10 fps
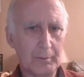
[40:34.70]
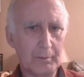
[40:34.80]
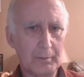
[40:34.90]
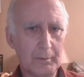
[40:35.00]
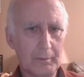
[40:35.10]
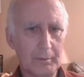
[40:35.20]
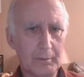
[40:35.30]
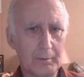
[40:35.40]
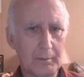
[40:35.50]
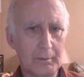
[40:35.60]

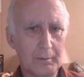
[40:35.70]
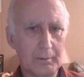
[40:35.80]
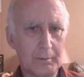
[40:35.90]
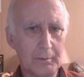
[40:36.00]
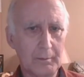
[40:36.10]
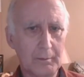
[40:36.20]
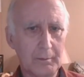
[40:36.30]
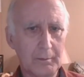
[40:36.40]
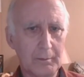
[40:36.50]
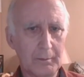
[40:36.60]

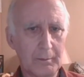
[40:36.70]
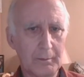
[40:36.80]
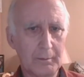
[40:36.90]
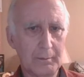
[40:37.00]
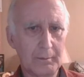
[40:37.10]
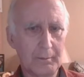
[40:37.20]
(silence)